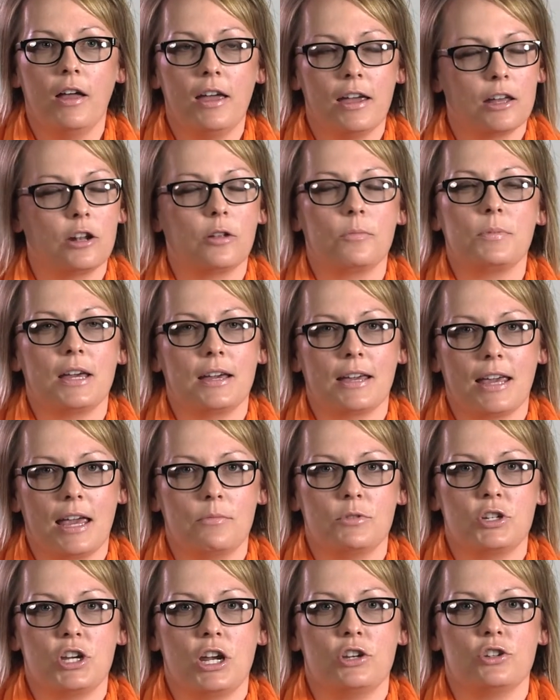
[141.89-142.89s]
it'll be a
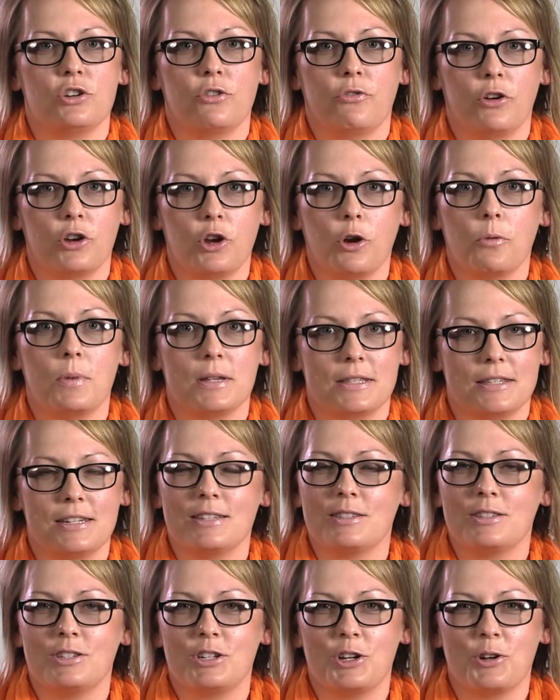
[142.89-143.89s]
game changer for your
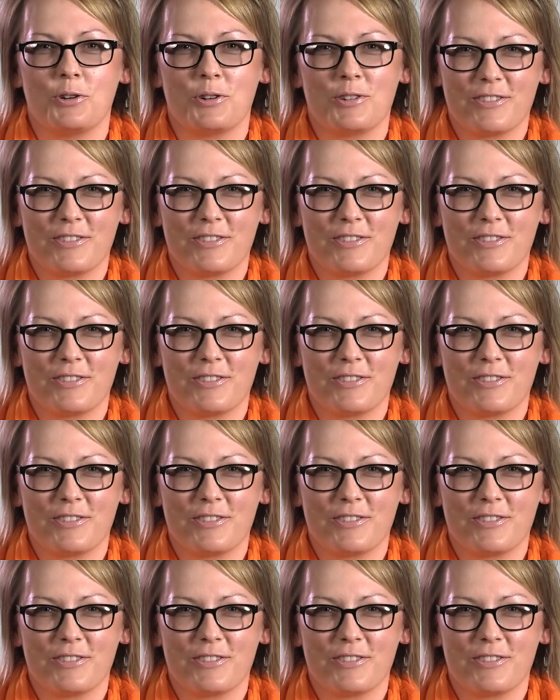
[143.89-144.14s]
business too.